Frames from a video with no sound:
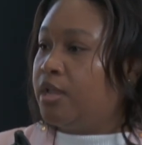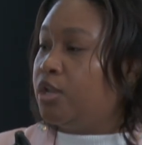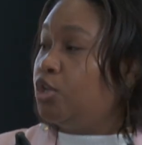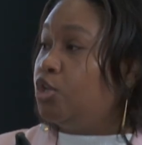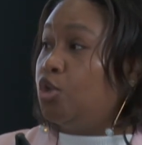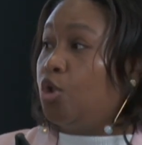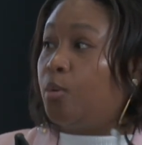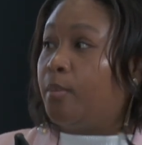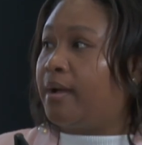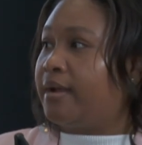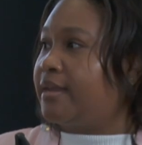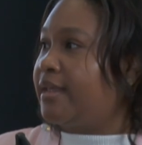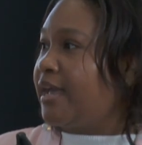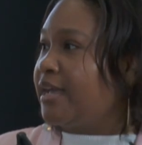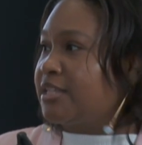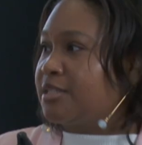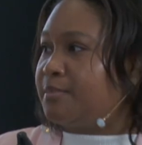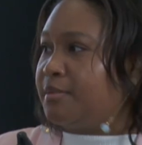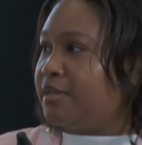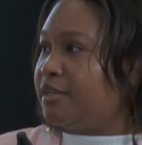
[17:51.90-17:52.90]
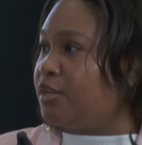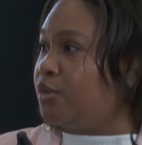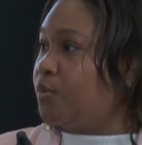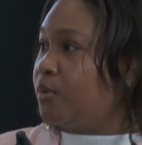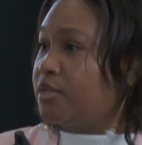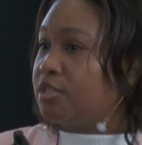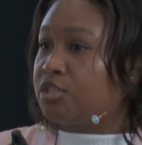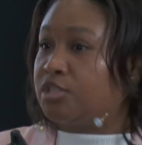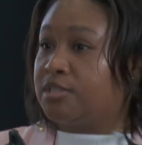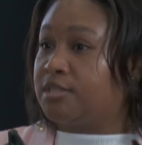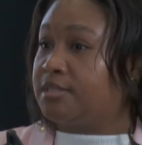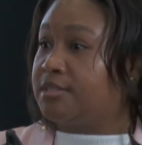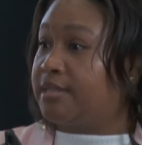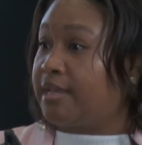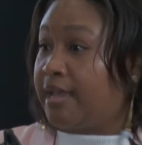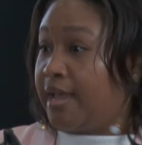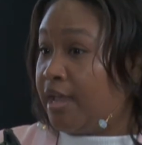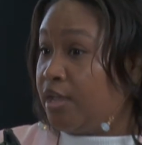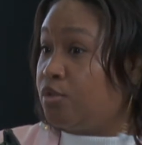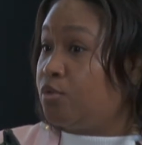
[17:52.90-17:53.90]
nobody asked me any questions, and say,
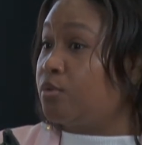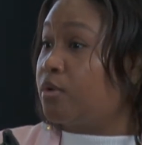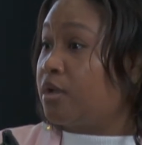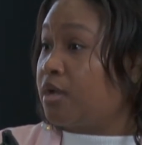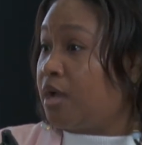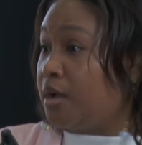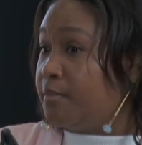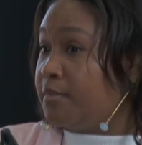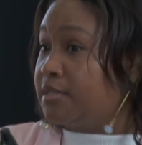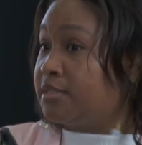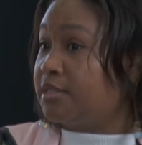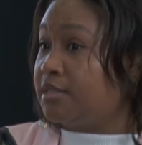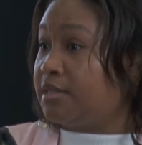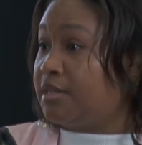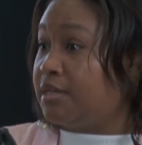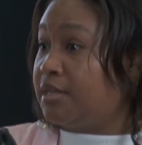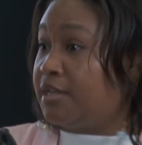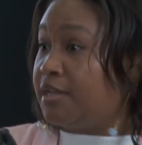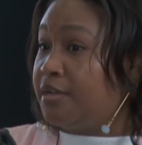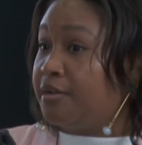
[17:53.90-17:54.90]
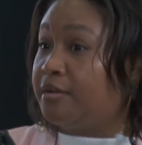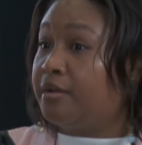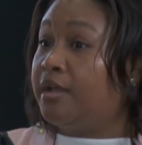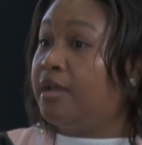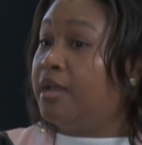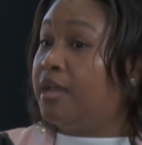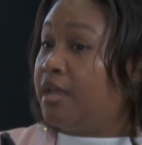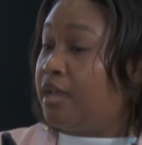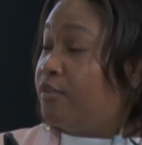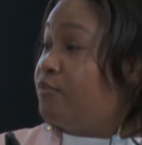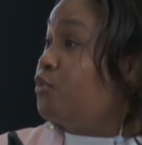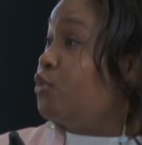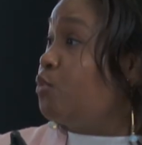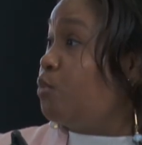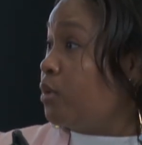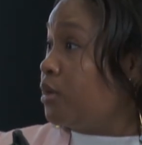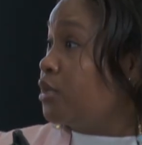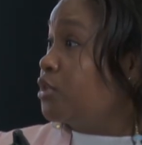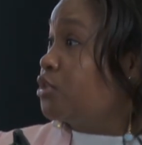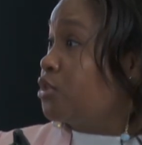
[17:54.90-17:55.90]
hey, you can come and sit in here. If you
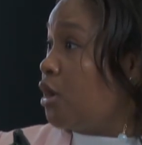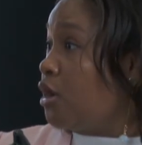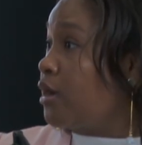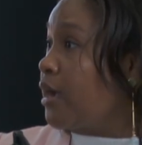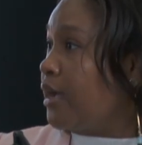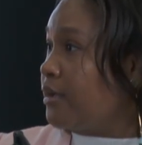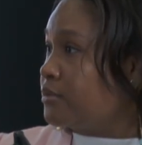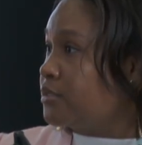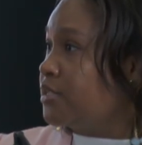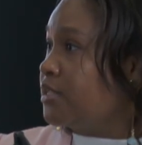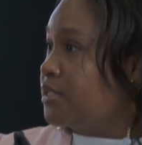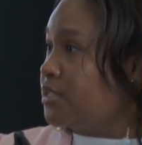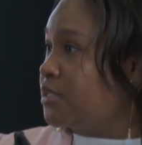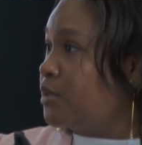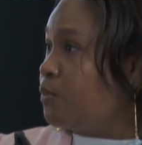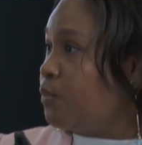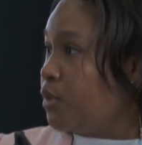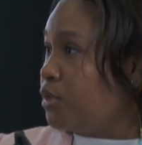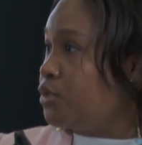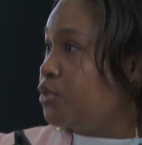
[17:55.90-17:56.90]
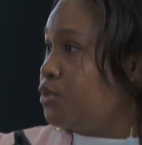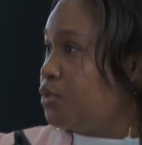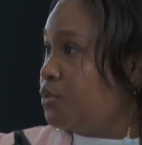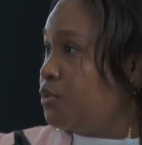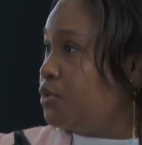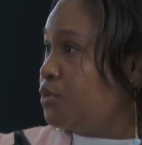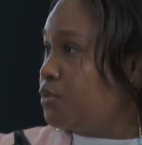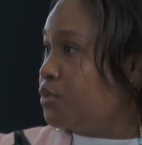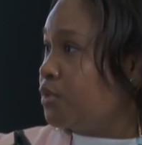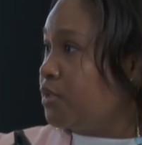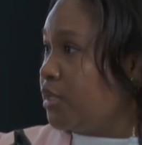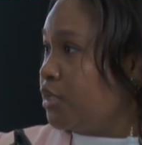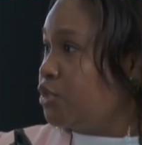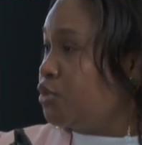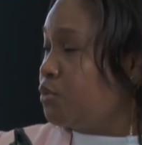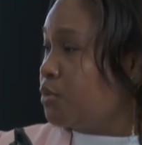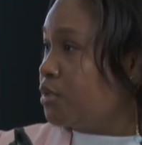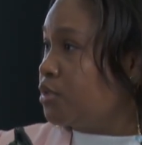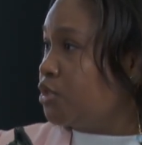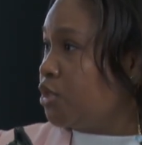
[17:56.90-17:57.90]
want to talk, I'll send someone to you so that
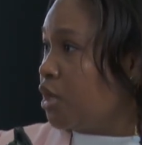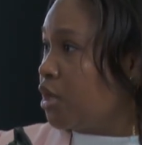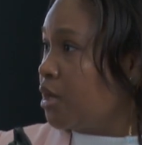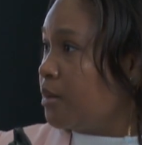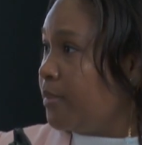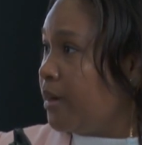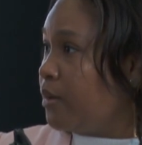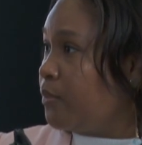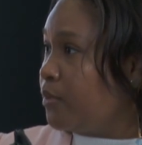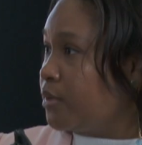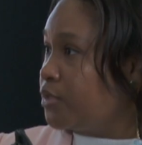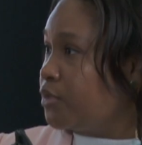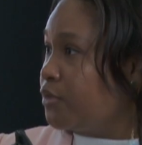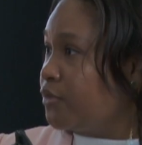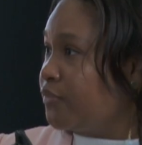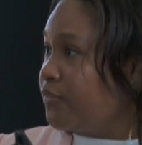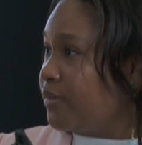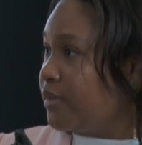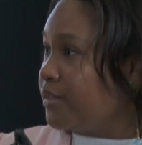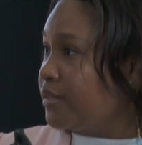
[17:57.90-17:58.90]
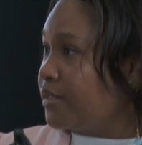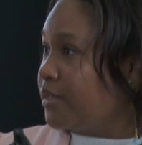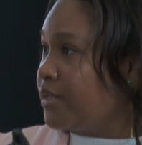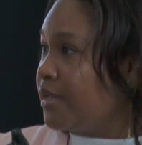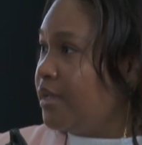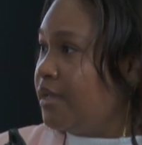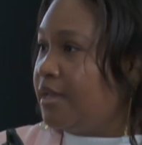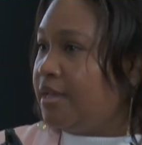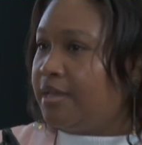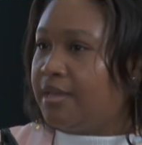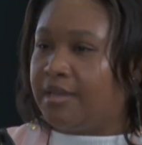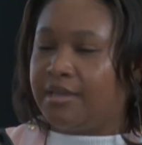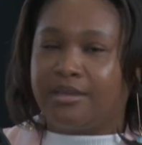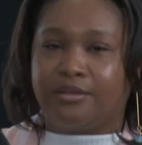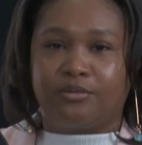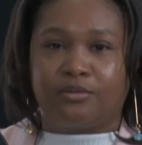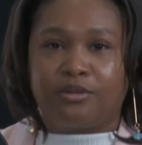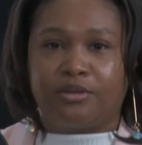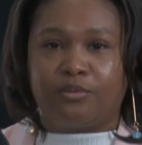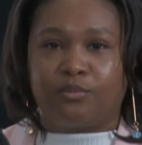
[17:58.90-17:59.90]
you can talk about what you're feeling.
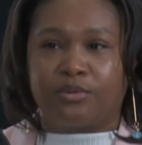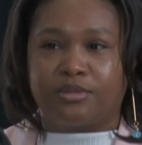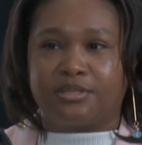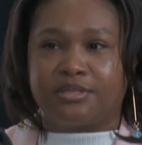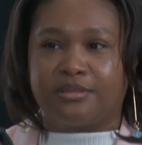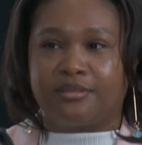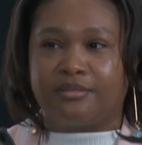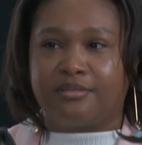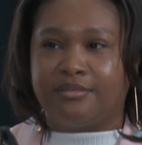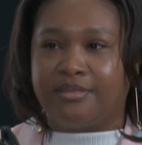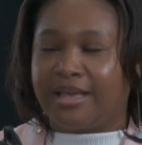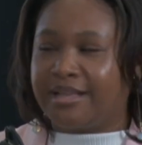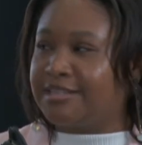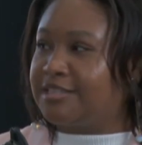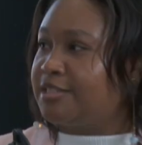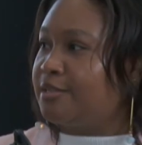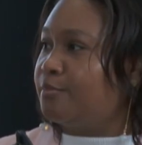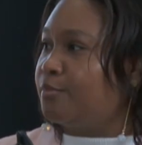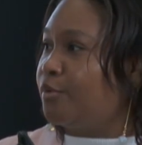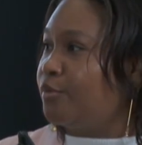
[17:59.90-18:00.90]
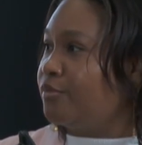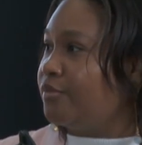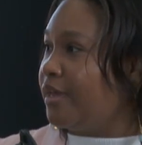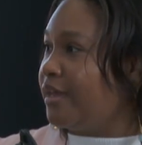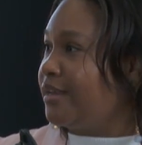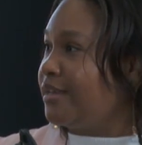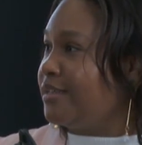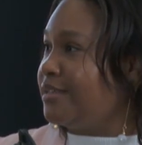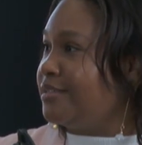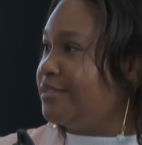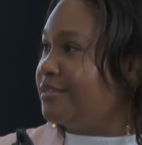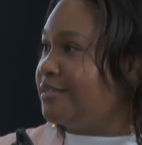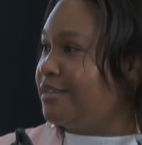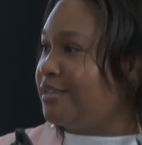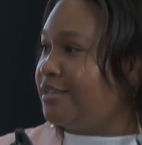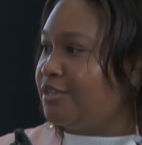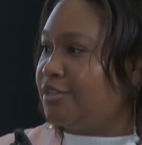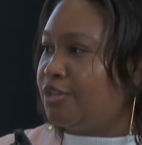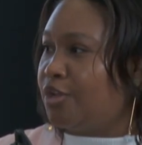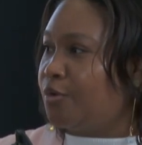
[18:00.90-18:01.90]
It was that simple, that
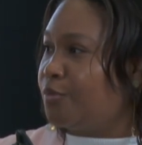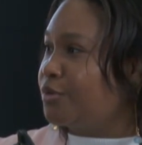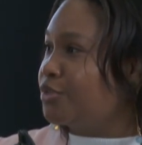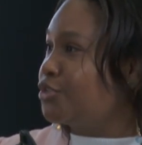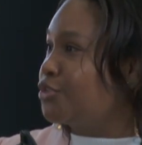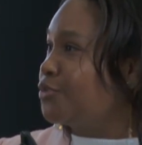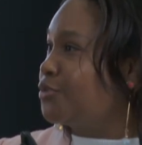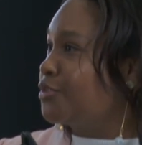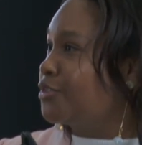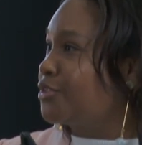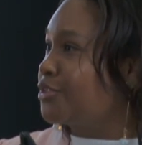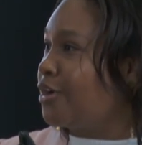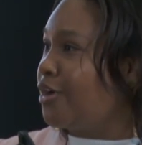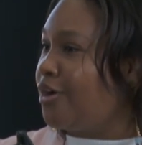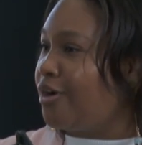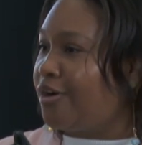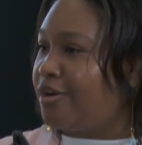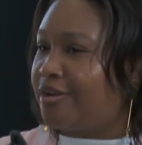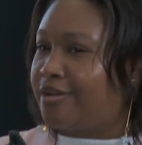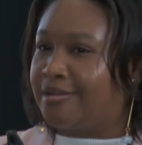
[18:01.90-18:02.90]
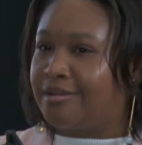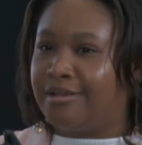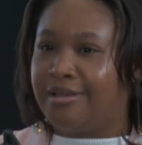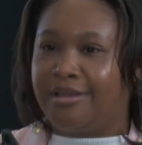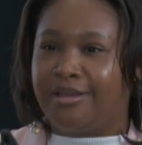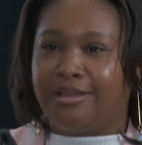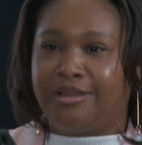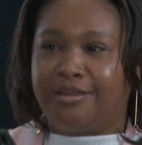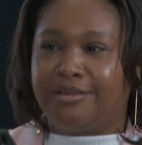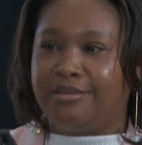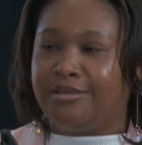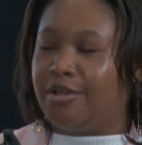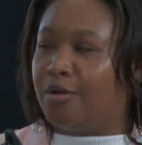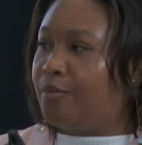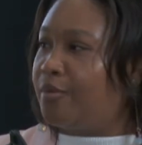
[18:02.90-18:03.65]
easy. No insurance card, no